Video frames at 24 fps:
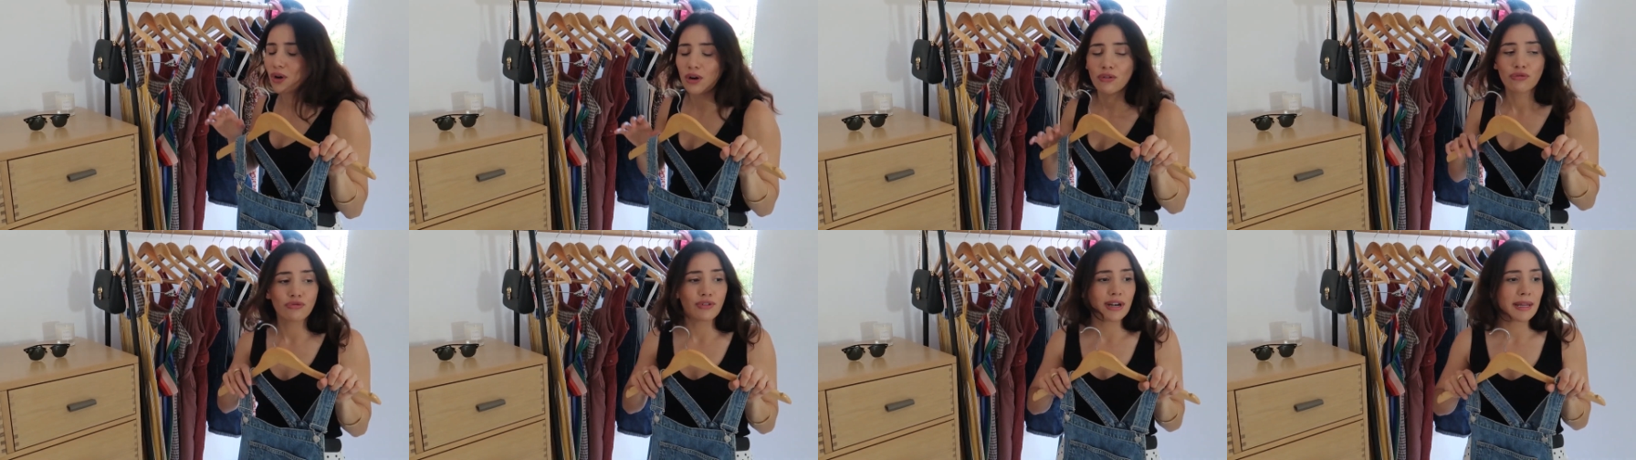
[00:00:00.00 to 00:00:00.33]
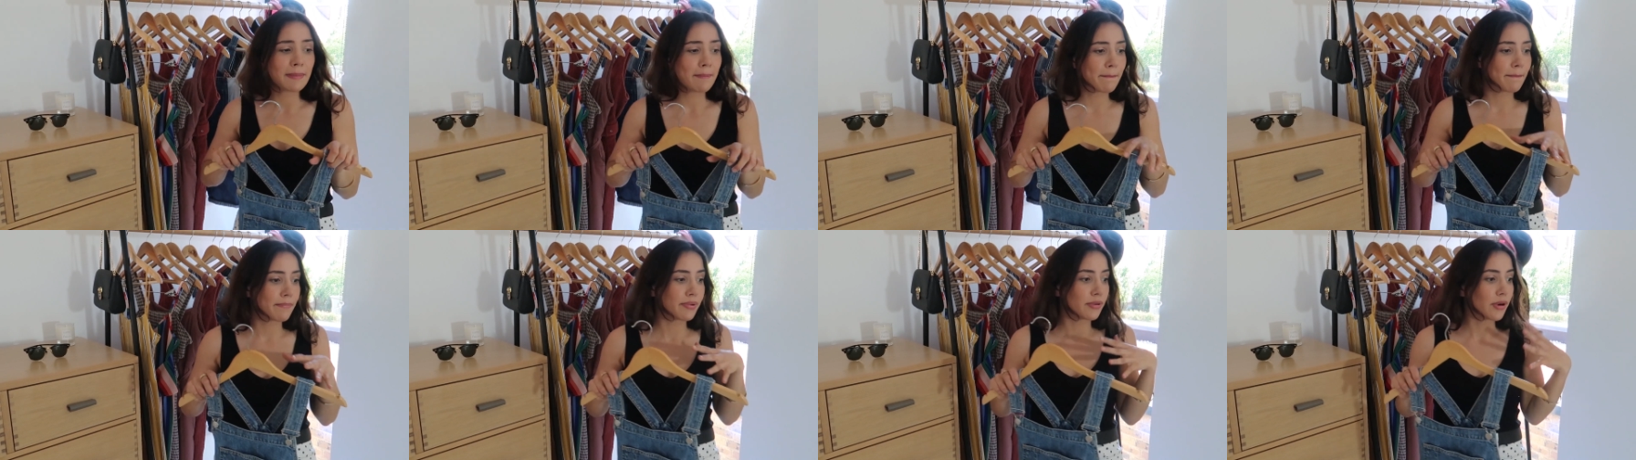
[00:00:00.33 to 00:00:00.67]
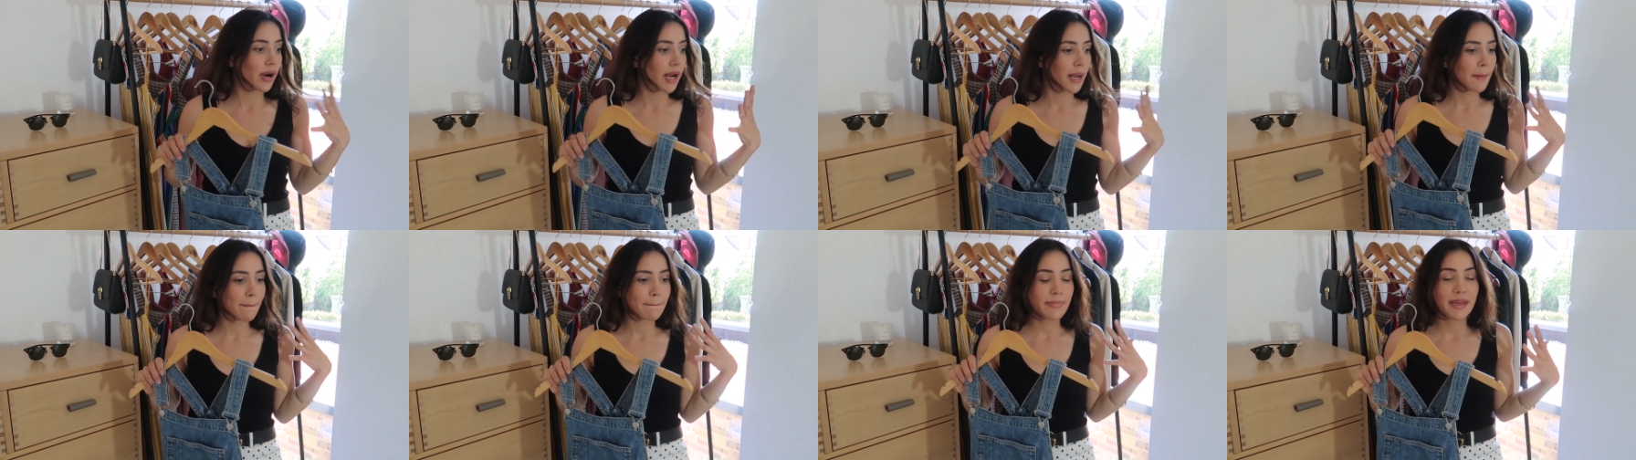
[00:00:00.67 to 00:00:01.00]
got a really
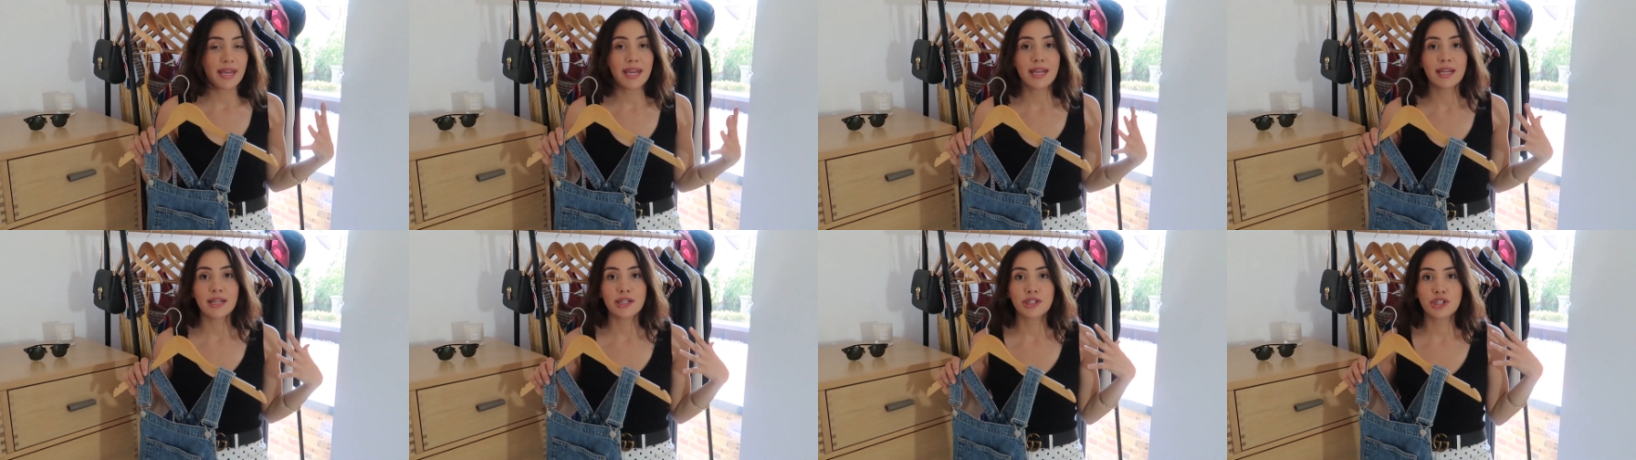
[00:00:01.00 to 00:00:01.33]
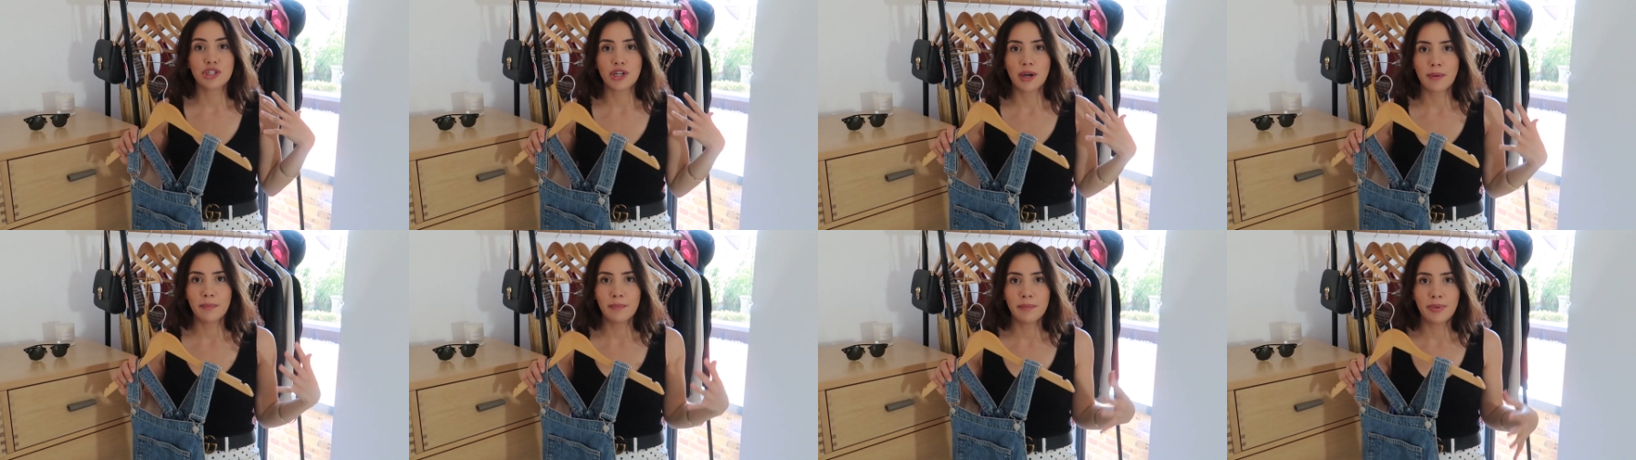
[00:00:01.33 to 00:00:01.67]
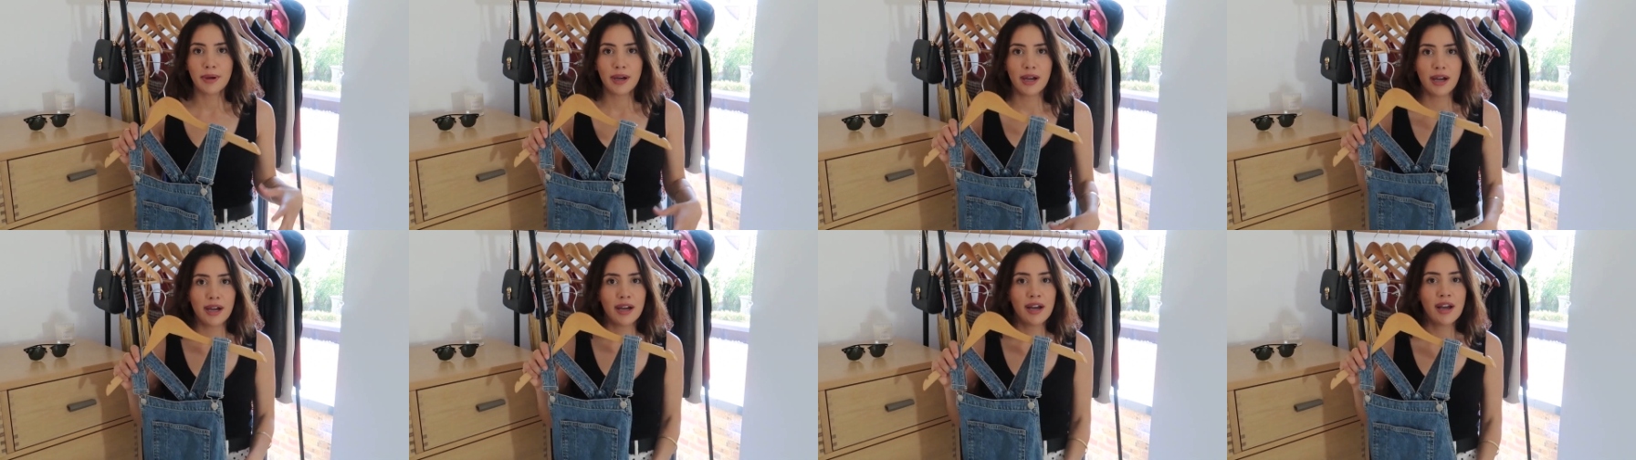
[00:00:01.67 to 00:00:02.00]
bright pink
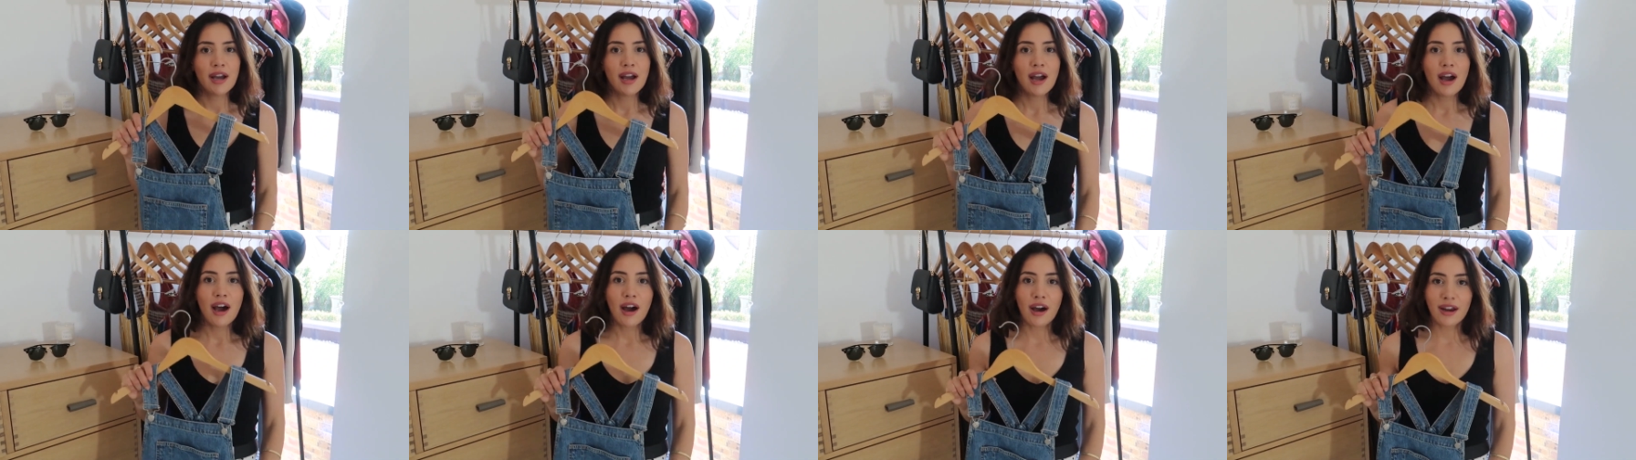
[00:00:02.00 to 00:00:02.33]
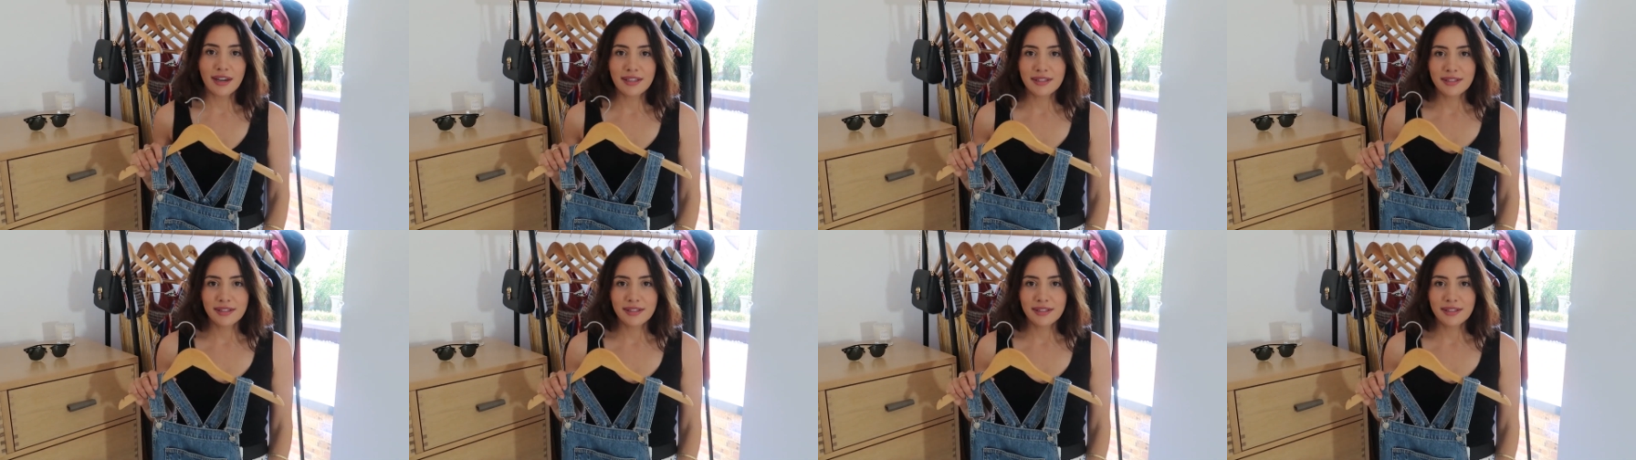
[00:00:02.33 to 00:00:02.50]
jumper. I'll